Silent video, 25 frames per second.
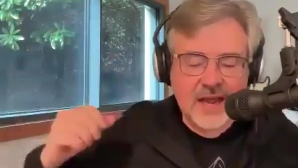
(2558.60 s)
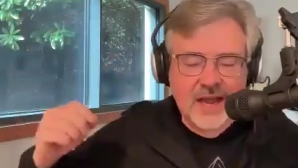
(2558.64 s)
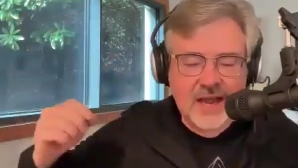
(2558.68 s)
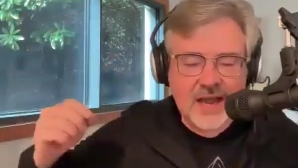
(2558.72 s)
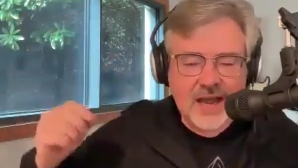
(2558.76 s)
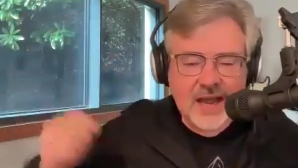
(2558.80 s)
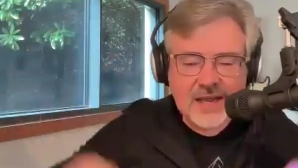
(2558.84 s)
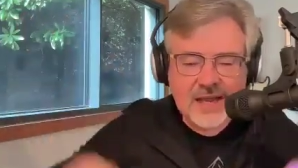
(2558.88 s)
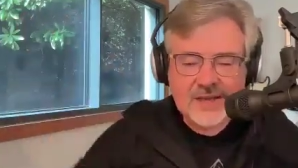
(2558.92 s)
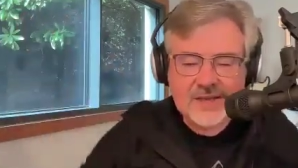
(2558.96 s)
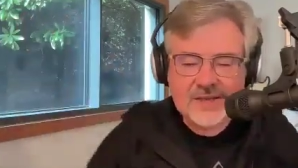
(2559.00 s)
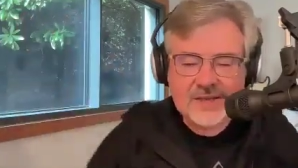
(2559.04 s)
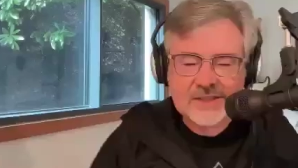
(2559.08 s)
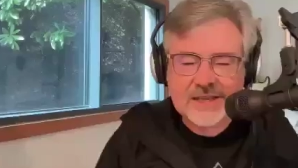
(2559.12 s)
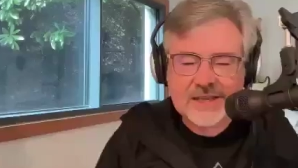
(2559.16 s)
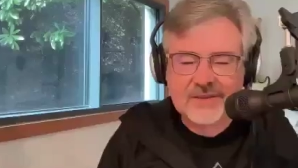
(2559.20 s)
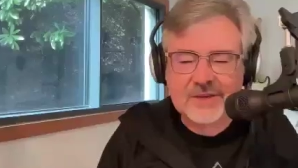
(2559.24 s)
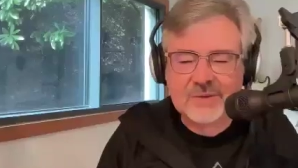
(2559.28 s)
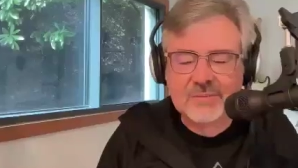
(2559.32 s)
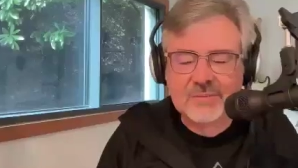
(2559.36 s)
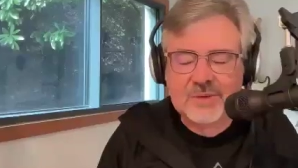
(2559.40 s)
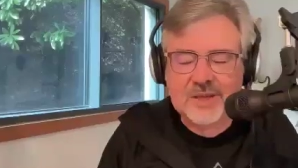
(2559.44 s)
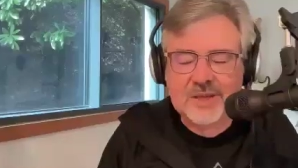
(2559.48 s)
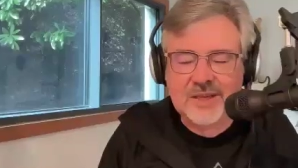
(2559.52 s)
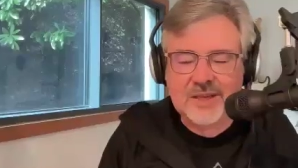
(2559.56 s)
I just have to
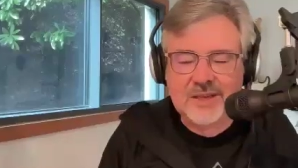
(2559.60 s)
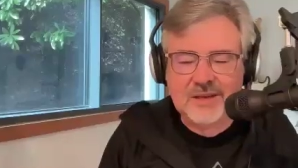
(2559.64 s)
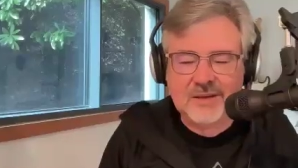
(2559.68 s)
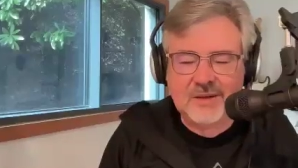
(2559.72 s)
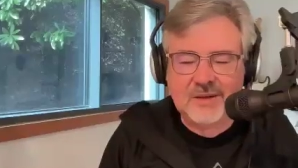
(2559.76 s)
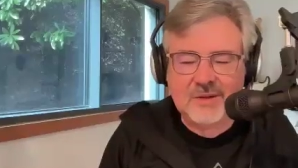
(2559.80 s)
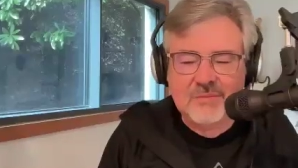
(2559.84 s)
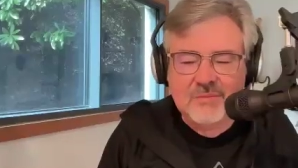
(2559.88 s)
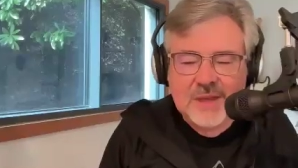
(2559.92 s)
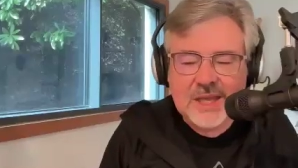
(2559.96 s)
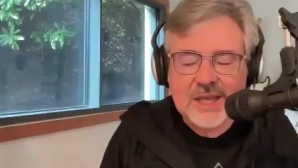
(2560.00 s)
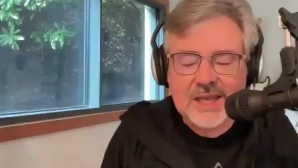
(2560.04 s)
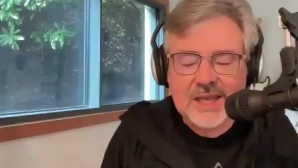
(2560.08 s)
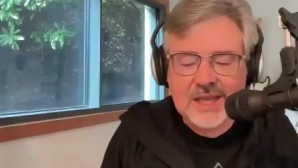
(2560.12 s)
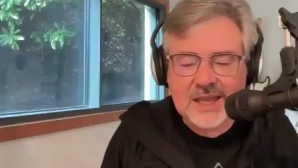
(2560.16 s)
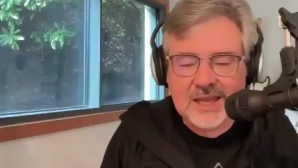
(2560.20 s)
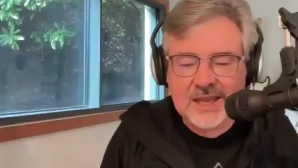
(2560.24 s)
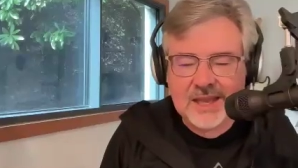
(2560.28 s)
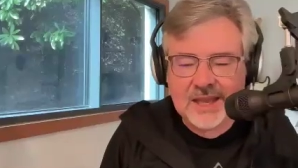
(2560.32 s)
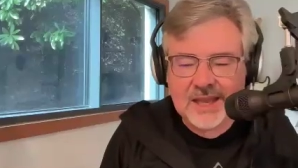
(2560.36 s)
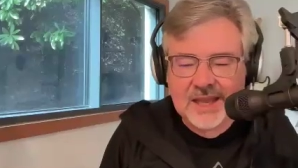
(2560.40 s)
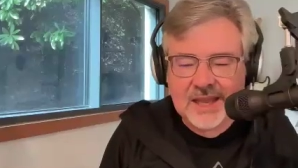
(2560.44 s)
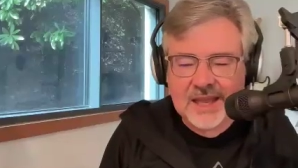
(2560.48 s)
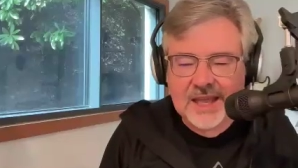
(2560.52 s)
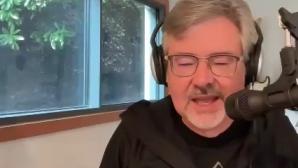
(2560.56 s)
be me
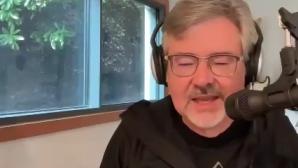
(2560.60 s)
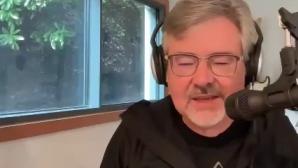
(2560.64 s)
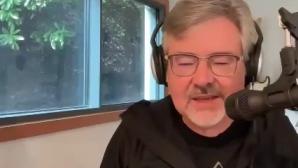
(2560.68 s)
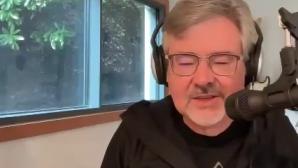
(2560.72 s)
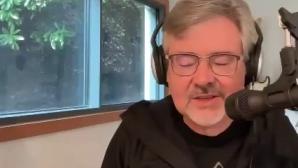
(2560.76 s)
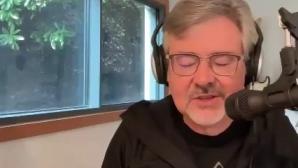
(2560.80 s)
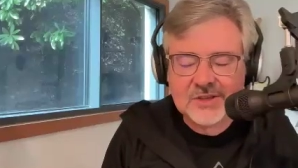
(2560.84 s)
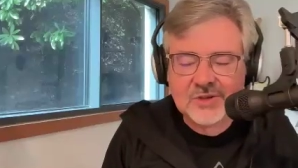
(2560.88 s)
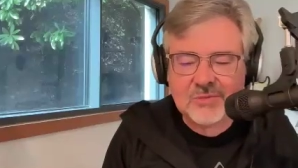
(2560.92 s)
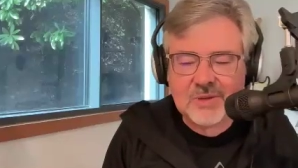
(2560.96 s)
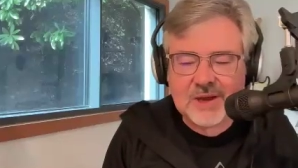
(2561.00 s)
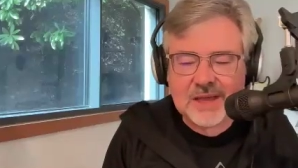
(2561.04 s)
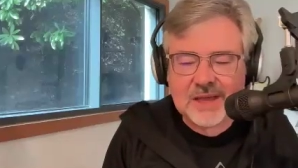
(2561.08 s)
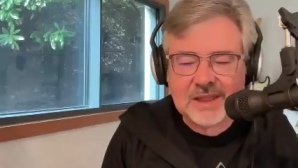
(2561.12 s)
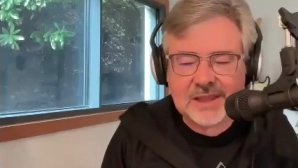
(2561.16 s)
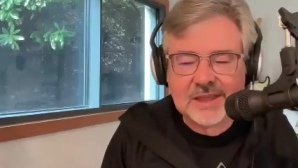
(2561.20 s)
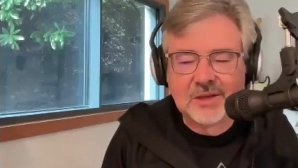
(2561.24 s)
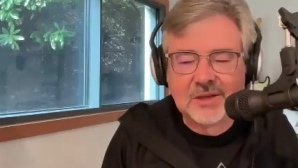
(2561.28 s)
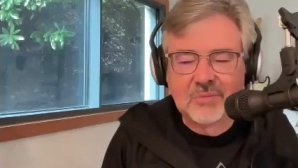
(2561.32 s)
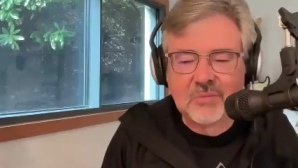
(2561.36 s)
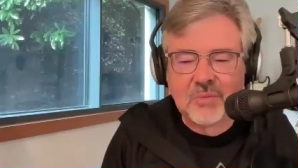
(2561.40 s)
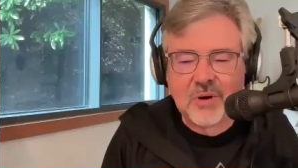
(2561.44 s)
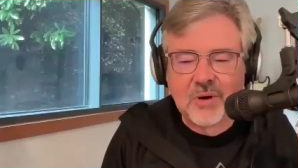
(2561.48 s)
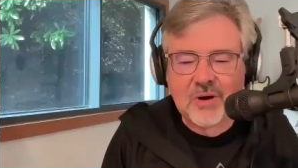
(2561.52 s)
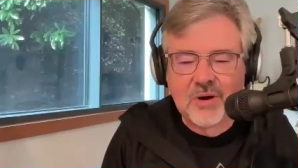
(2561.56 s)
and just do my little
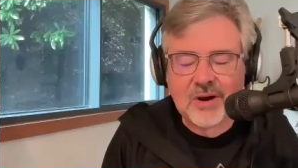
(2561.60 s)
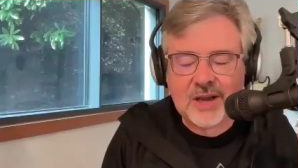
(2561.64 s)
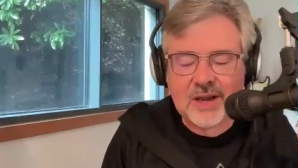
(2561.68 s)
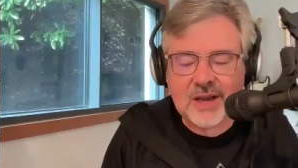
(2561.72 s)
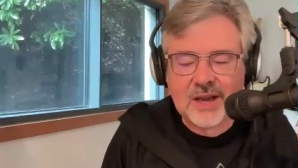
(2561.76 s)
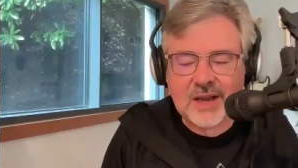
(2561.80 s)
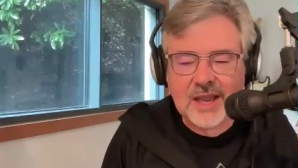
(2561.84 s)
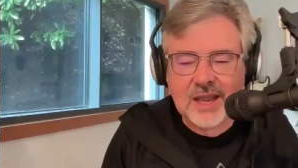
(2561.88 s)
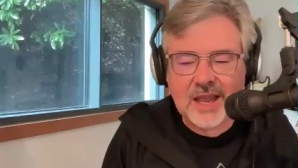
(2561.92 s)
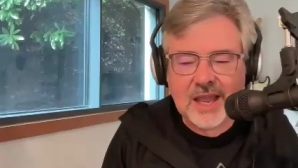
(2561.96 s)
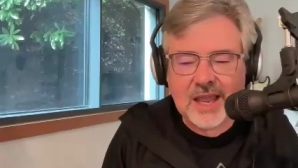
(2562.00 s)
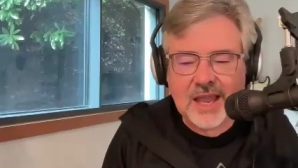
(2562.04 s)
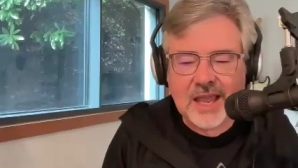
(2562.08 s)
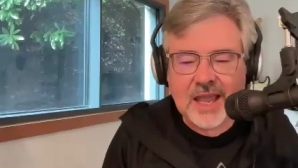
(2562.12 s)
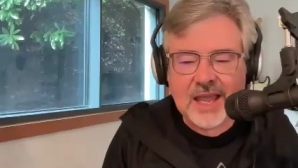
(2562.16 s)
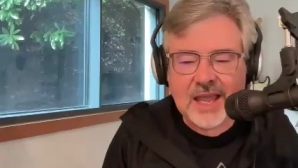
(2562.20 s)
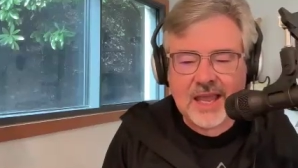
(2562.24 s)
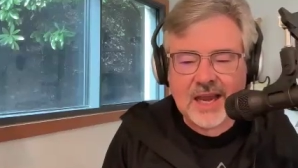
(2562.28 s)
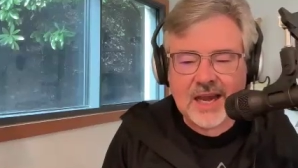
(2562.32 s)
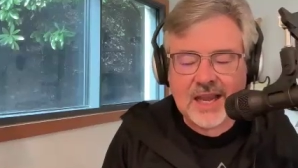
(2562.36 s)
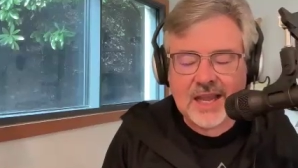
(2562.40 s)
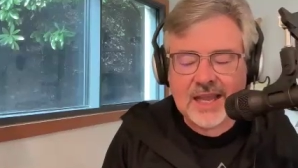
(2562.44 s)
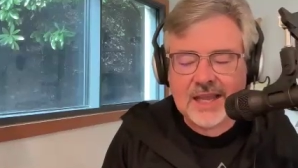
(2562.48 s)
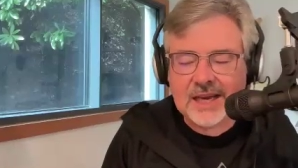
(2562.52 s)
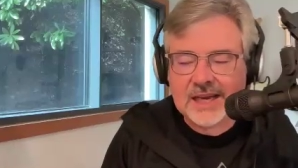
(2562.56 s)
part, and
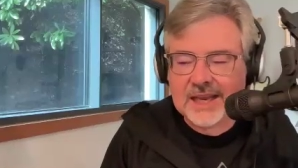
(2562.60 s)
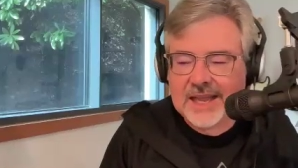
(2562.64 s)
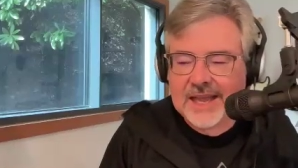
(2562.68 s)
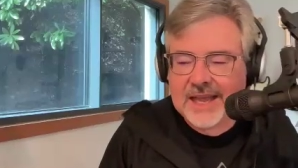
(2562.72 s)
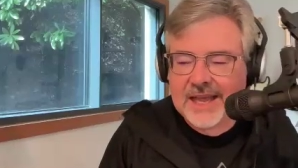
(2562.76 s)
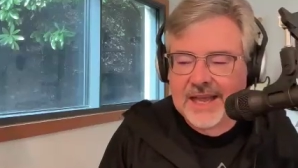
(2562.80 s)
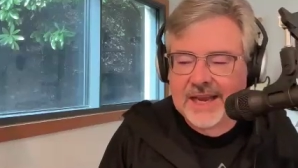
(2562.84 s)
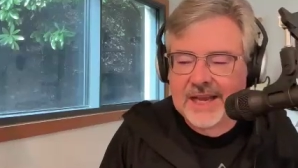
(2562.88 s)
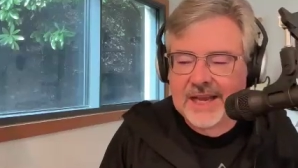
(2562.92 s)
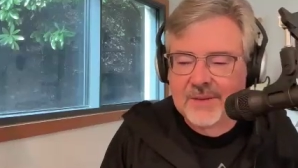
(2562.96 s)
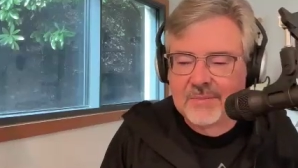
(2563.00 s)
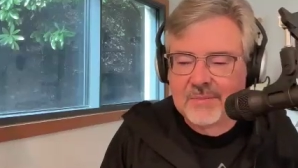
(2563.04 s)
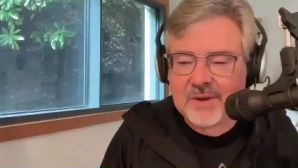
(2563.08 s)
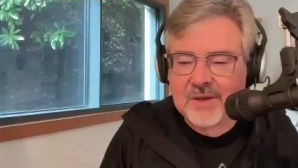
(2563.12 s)
it'll add up.